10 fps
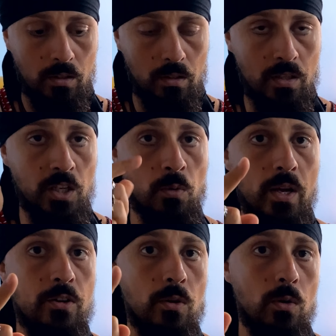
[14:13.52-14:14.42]

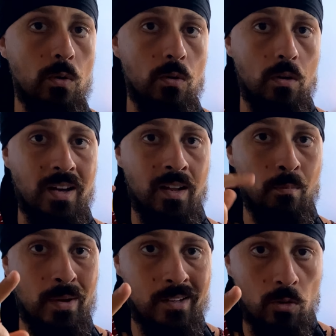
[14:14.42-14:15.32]
nigredo,
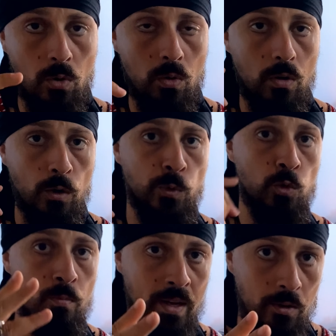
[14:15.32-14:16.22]
albedo,
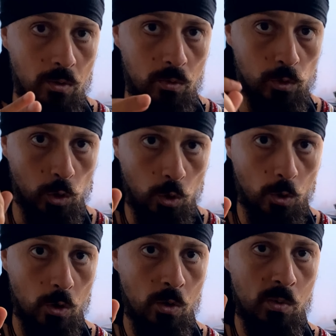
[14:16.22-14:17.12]
rubedo, the
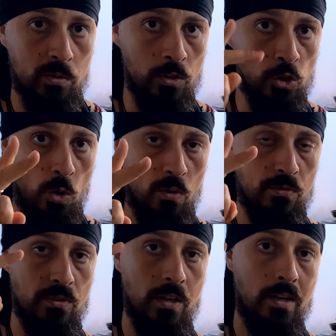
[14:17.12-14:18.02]
crow, the
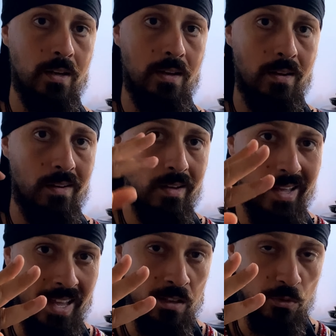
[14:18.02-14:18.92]
dove,
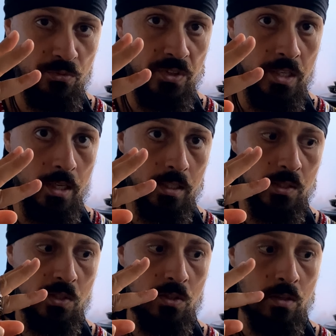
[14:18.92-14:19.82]
and the
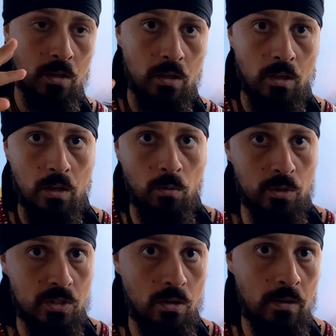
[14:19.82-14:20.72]
phoenix.
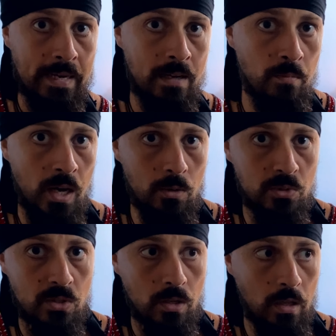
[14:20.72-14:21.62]
We're talking about
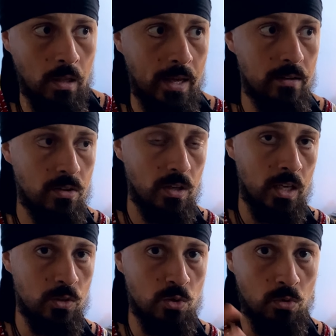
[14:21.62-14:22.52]
lead
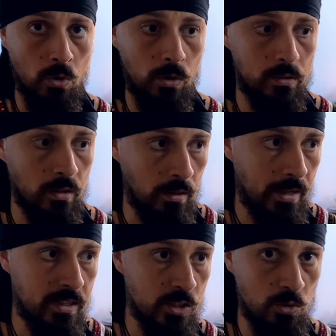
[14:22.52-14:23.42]
into gold,
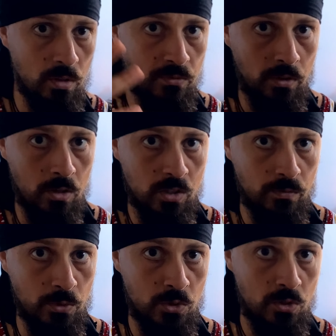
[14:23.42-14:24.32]
lead into the
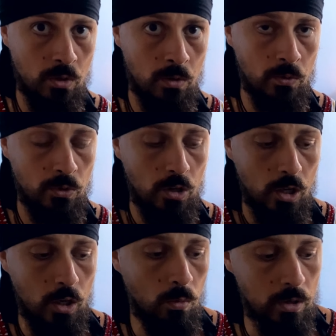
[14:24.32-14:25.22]
philosopher's stone.
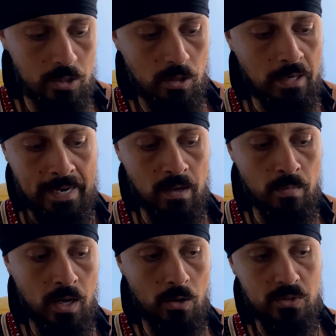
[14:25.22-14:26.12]
We're talking
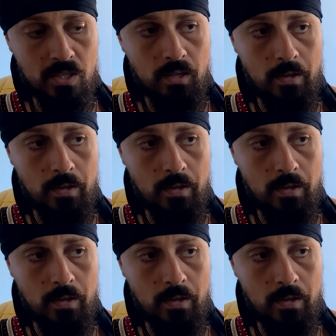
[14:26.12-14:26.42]
about